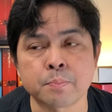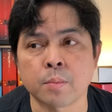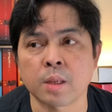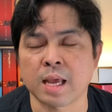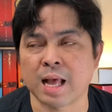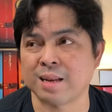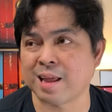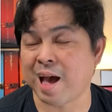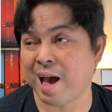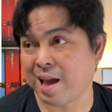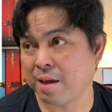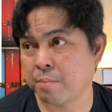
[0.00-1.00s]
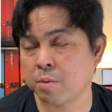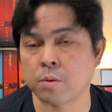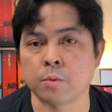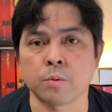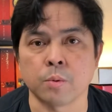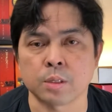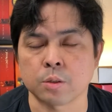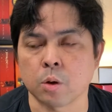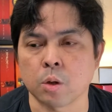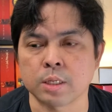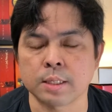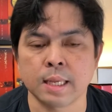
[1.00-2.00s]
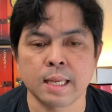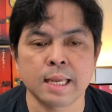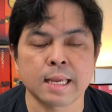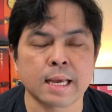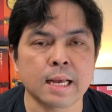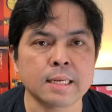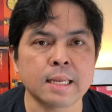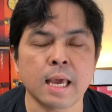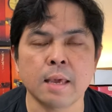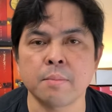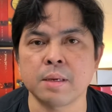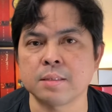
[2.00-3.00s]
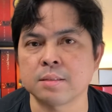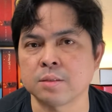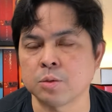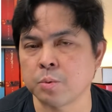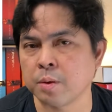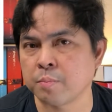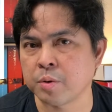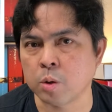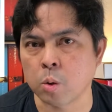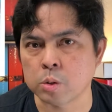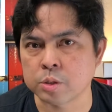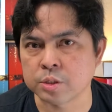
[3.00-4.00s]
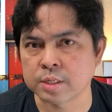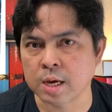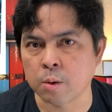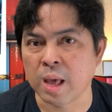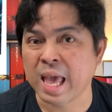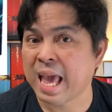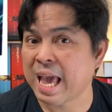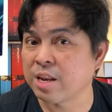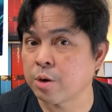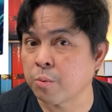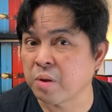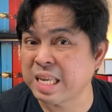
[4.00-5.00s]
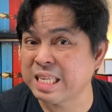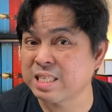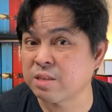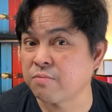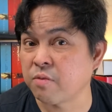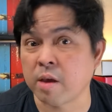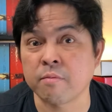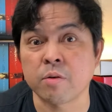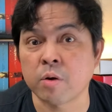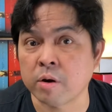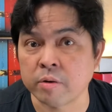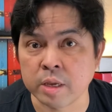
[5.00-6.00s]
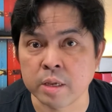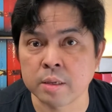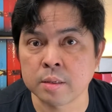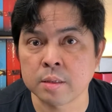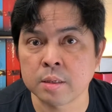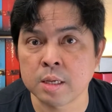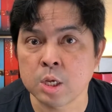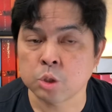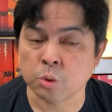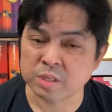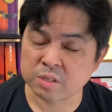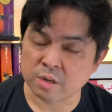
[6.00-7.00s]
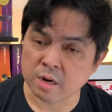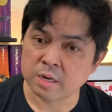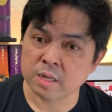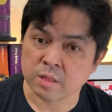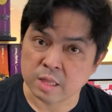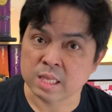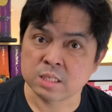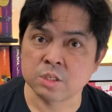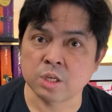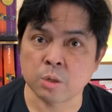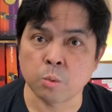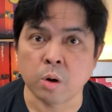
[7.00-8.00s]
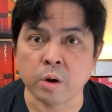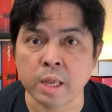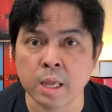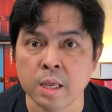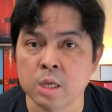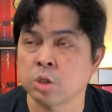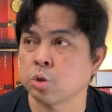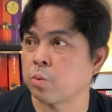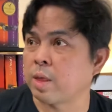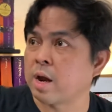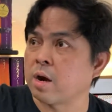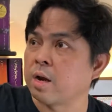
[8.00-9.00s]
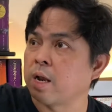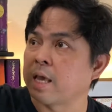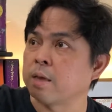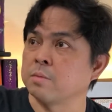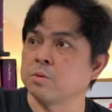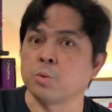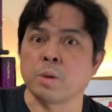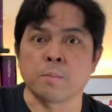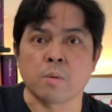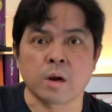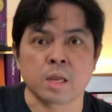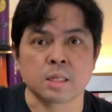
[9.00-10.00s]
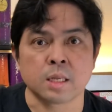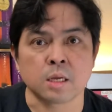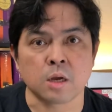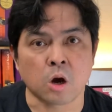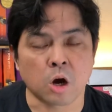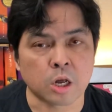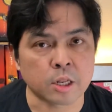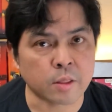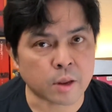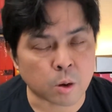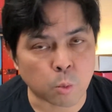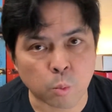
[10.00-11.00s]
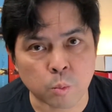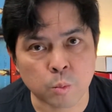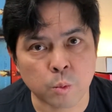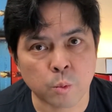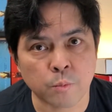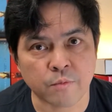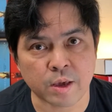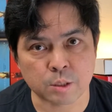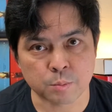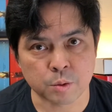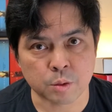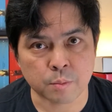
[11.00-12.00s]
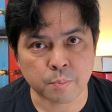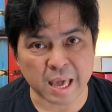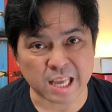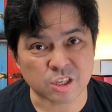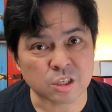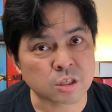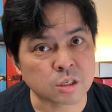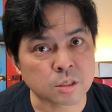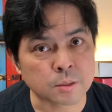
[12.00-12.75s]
or what you call it. Kaldheim is doing pre-orders now, and the release is February. So it started this January. So they are like doing marketing on their Facebook pages.